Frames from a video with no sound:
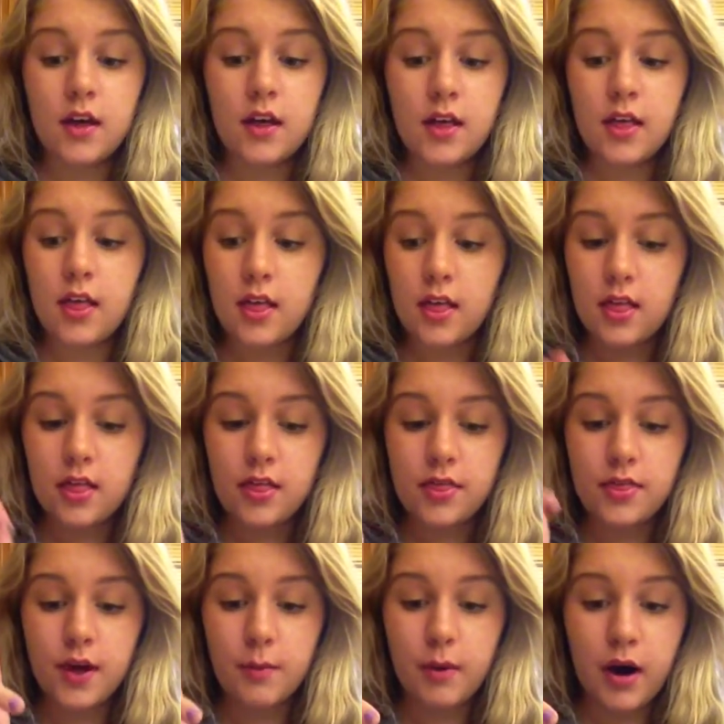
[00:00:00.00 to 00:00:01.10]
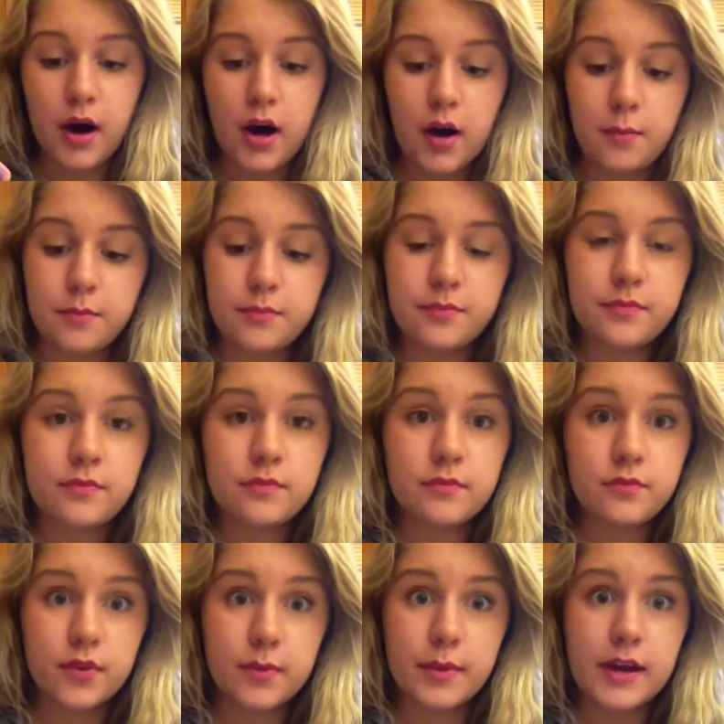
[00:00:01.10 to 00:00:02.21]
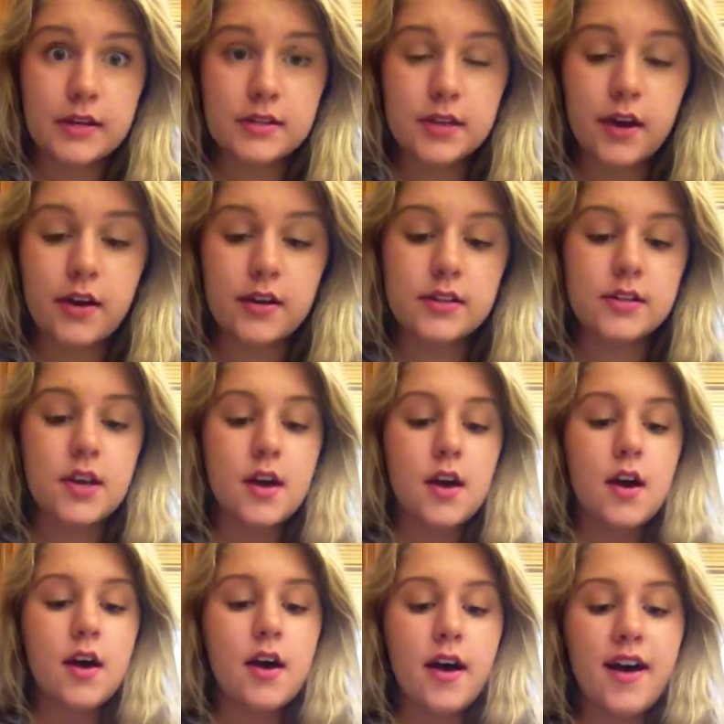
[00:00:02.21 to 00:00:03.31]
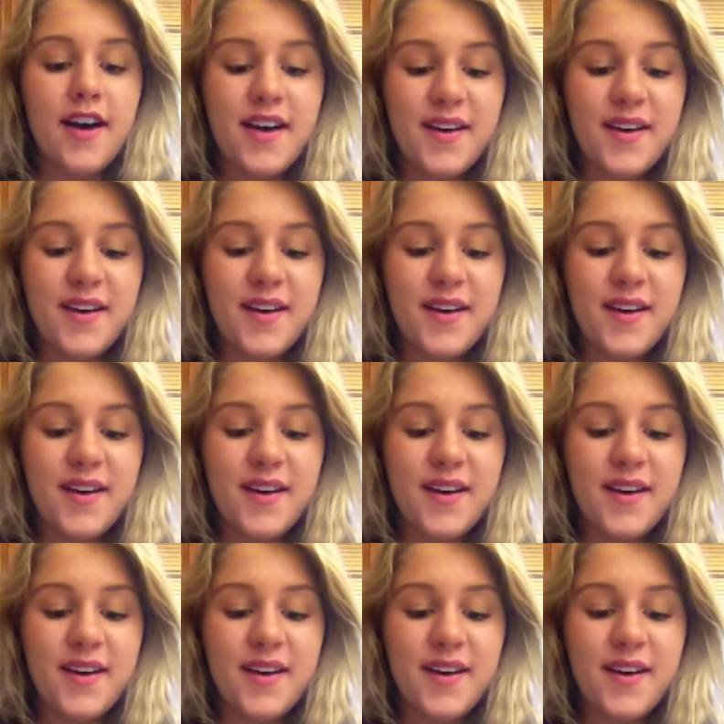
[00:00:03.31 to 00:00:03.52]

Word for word: the bomb for mascaras. Uh,